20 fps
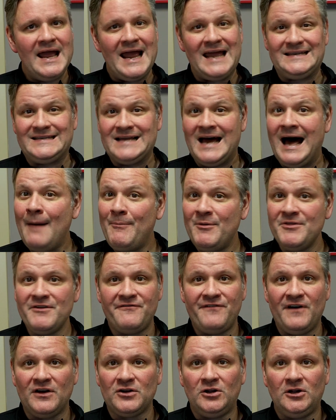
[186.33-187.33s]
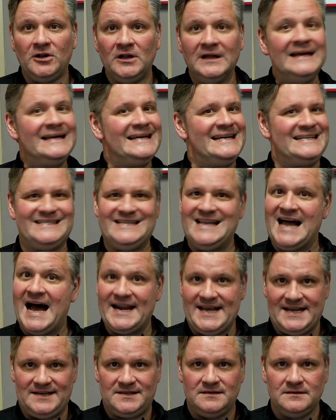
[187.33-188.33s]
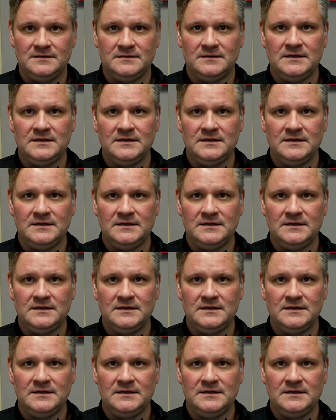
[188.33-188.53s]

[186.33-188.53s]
and top of the funnel is not it.